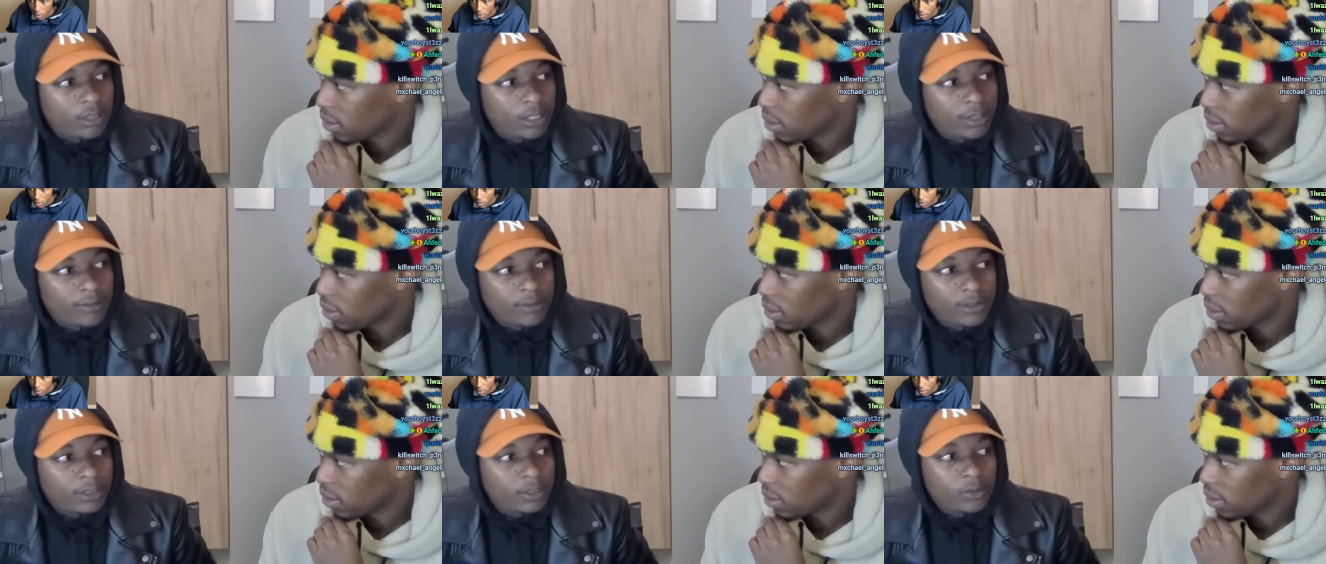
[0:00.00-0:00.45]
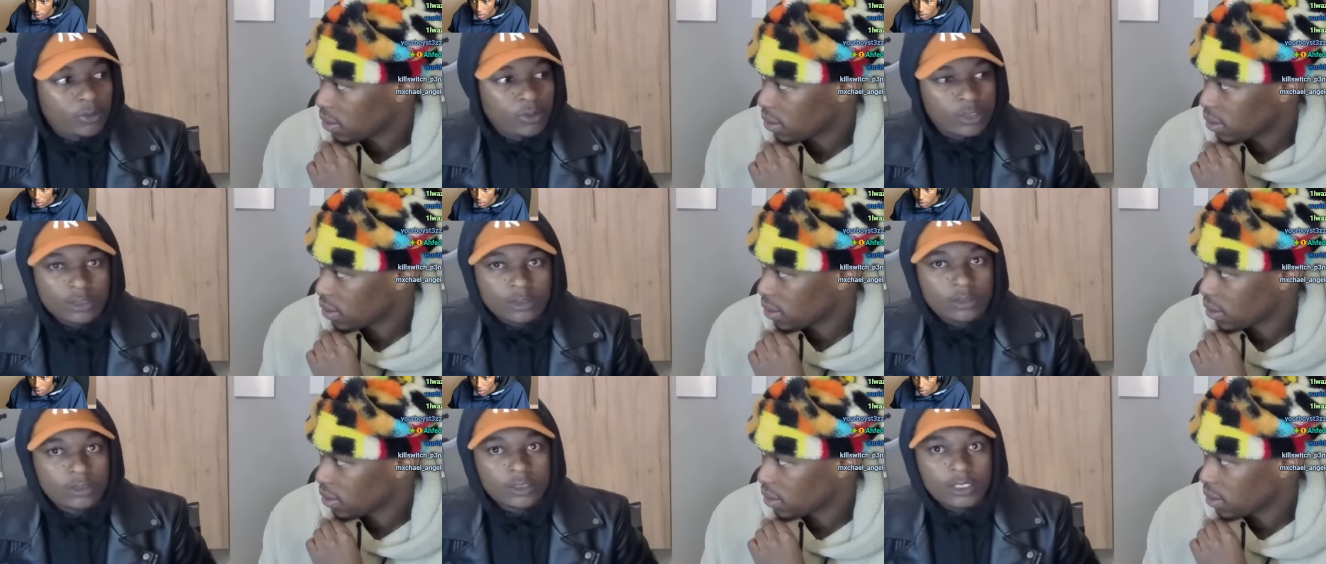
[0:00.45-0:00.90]
Speaker 1: everything was
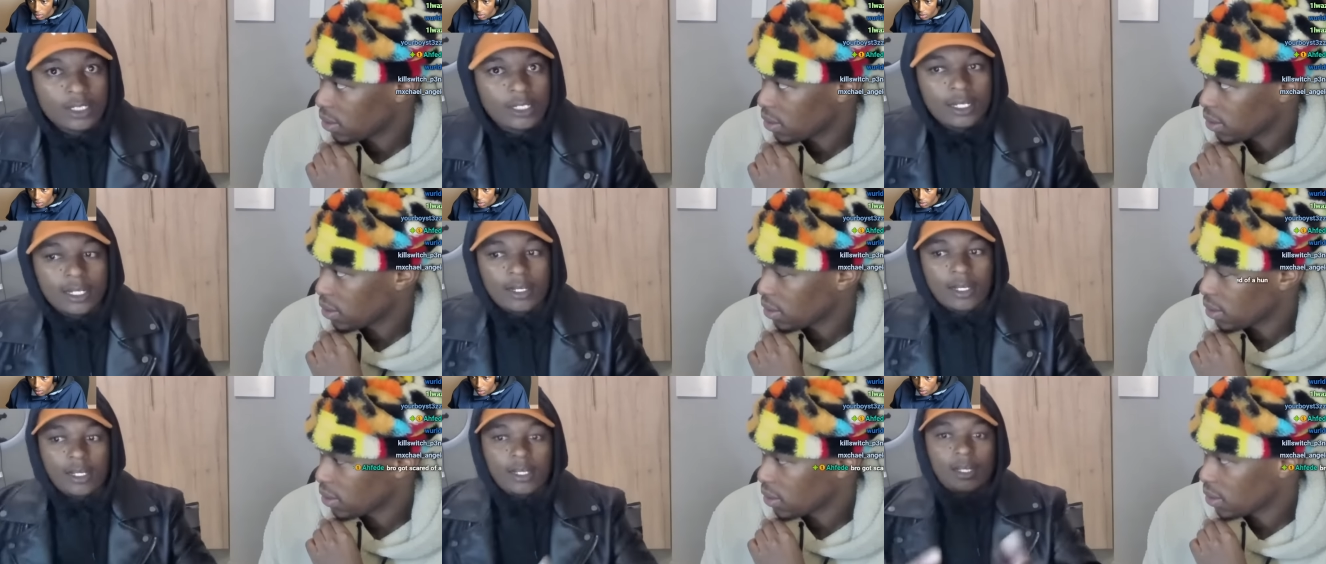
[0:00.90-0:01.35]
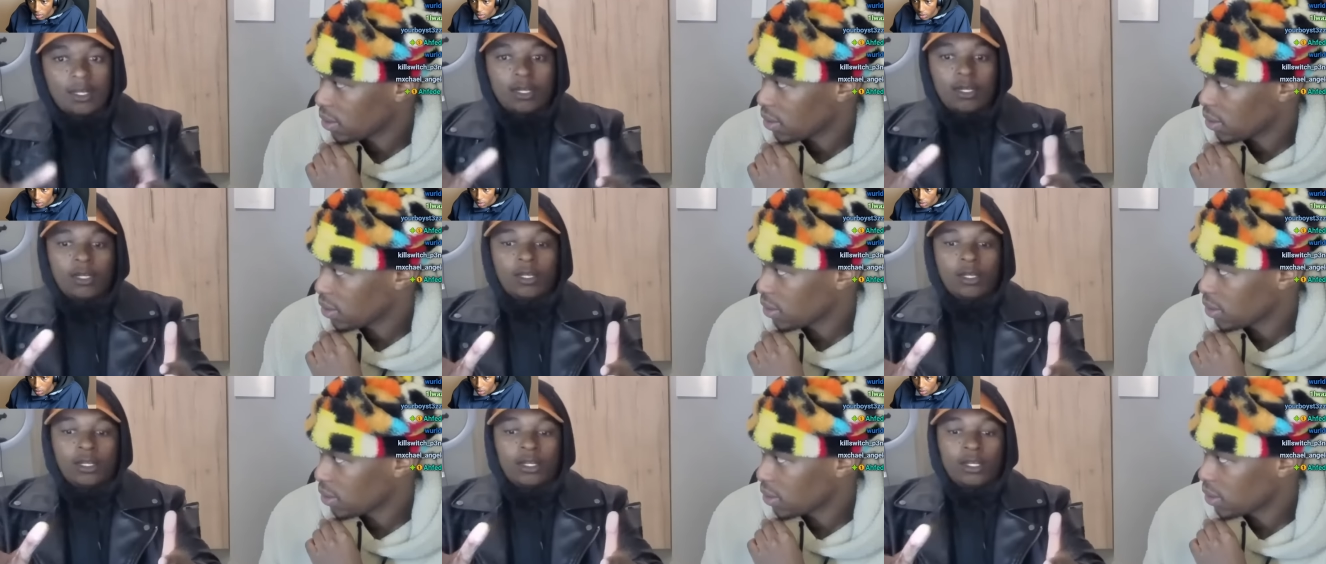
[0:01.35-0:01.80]

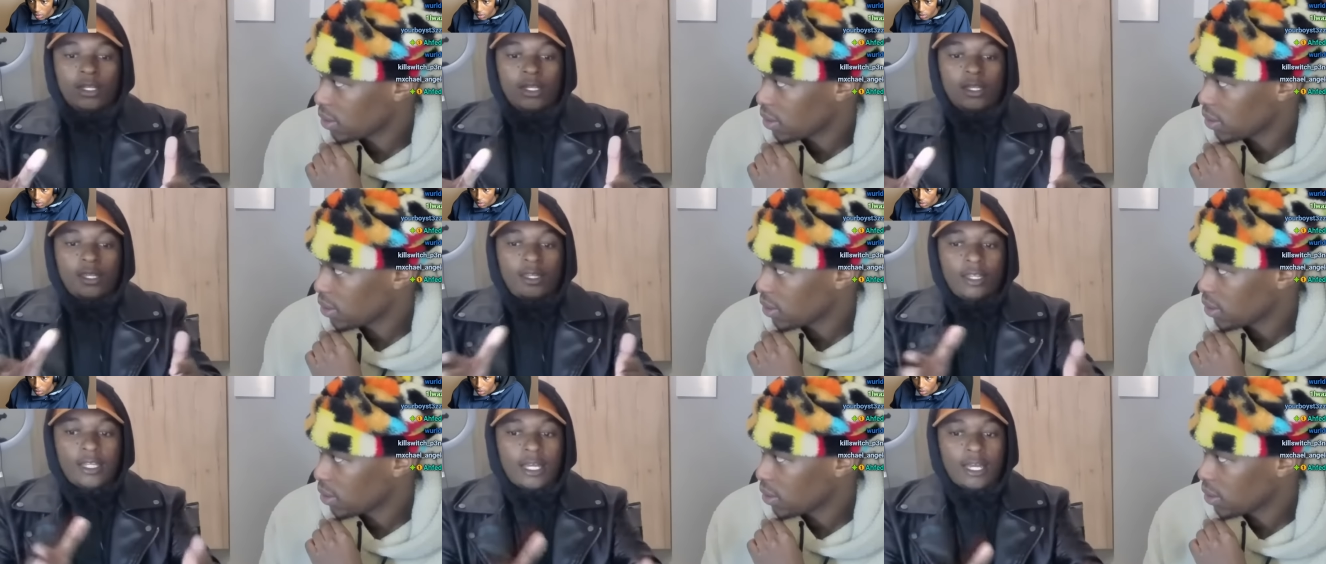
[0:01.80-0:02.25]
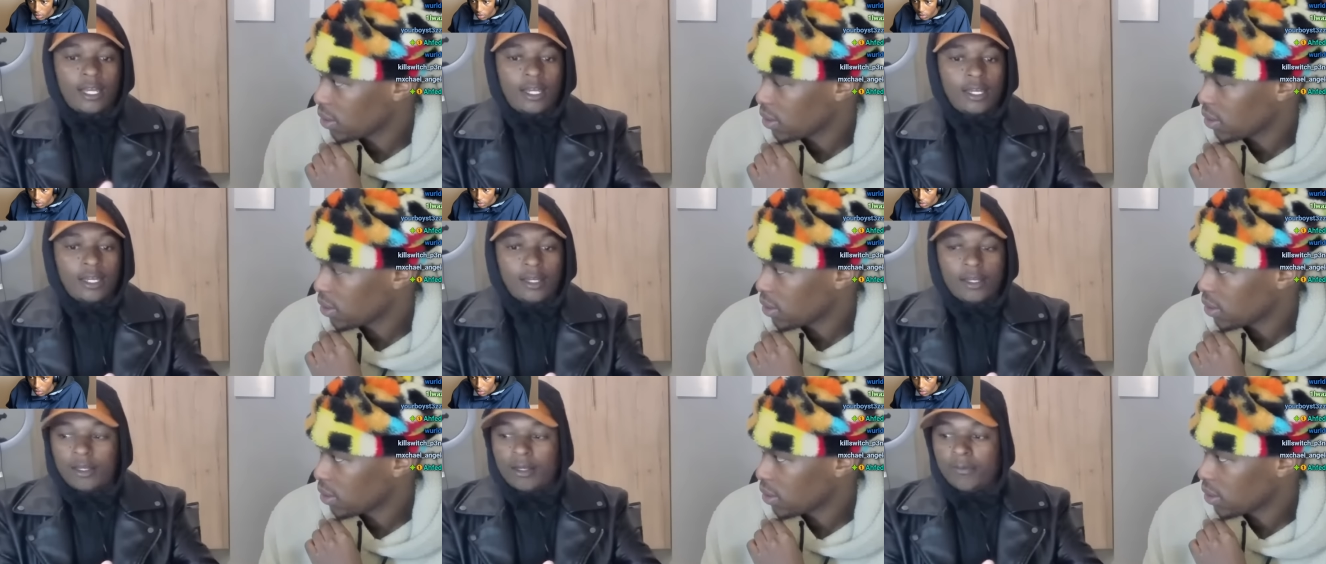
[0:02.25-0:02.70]
there
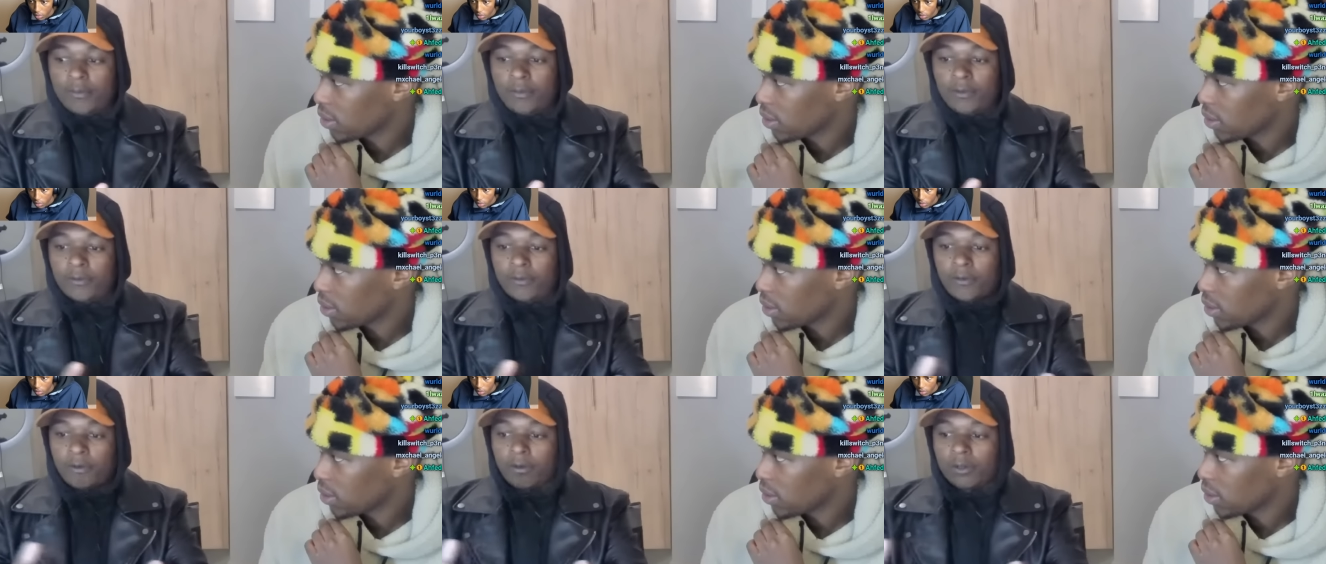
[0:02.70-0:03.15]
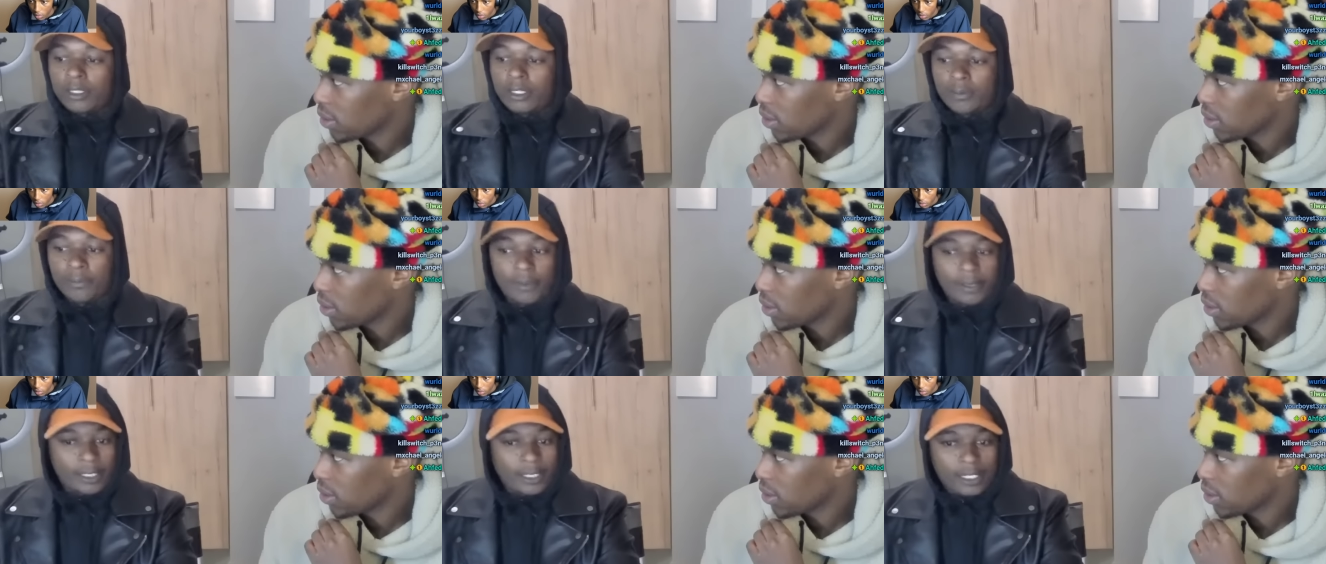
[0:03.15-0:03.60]
before the
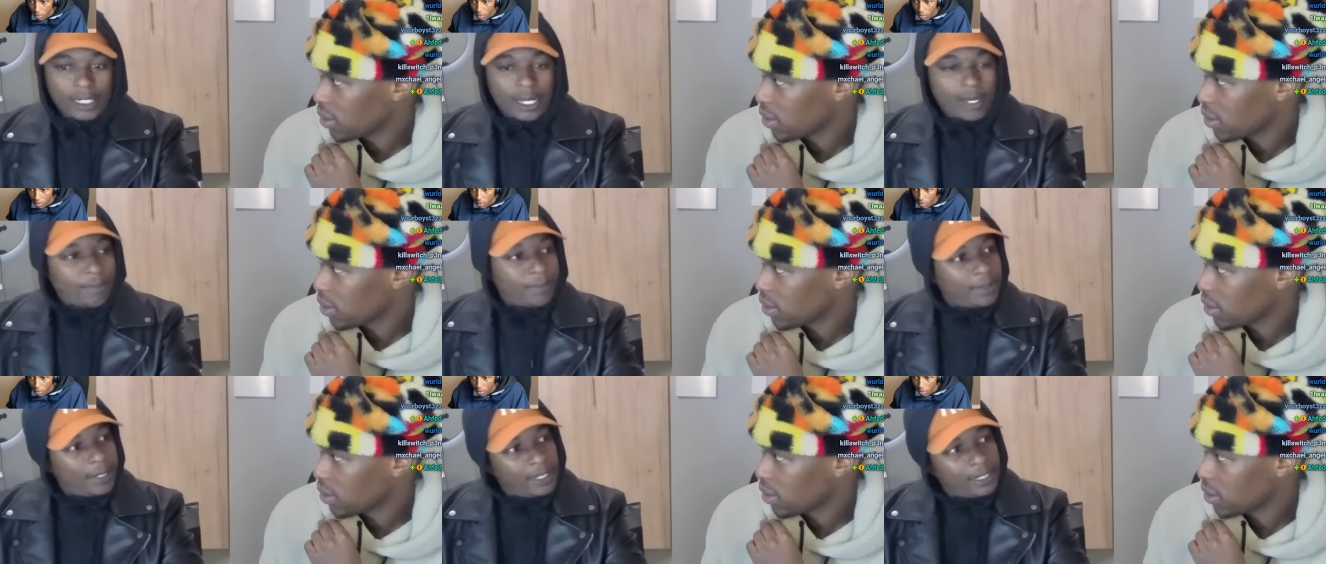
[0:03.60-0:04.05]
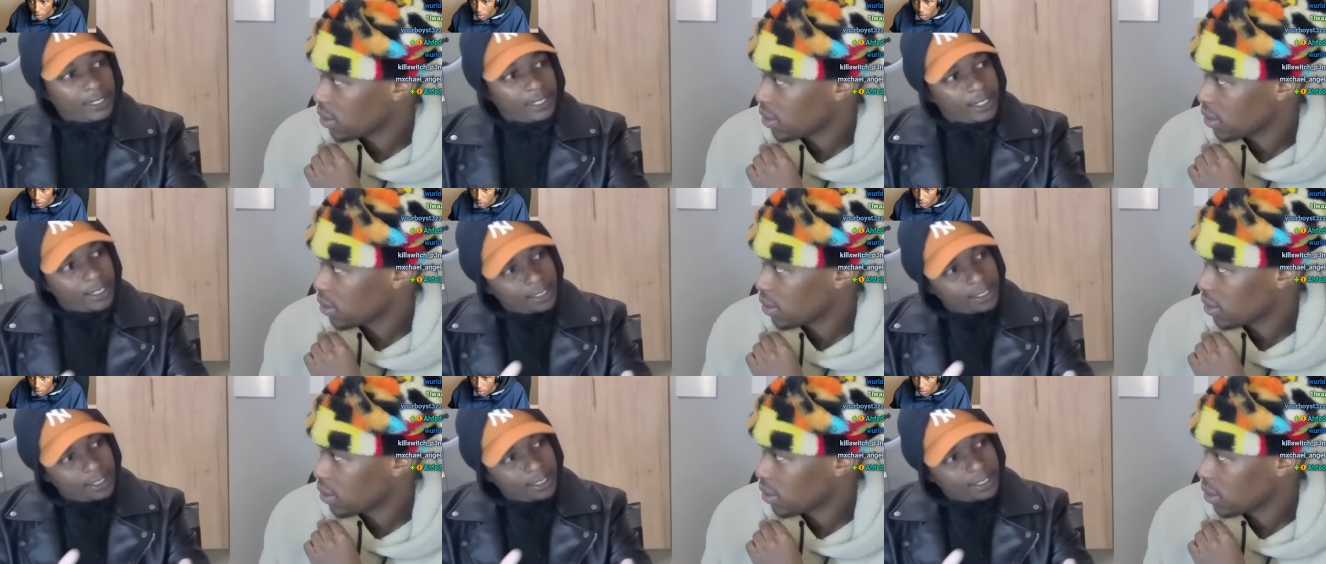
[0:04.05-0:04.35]
breakup and then